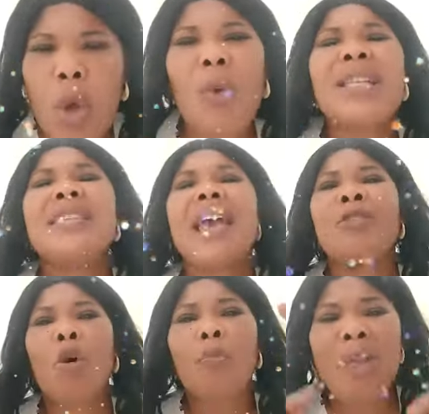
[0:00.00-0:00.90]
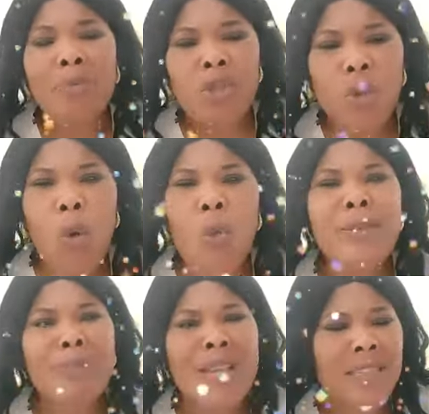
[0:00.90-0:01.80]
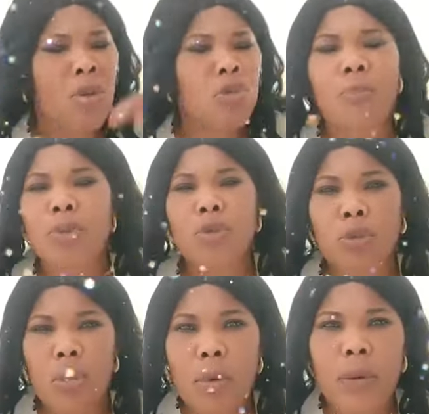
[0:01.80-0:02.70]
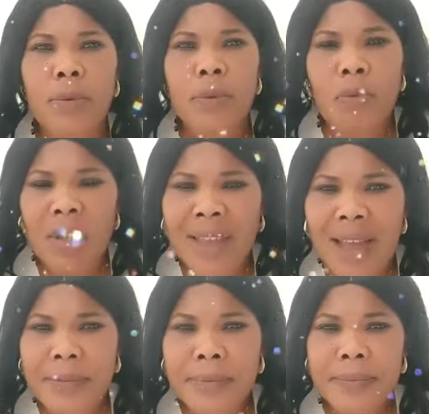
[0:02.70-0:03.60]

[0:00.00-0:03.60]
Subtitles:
Wait till I do big talk, wait person not supposed to talk. Water.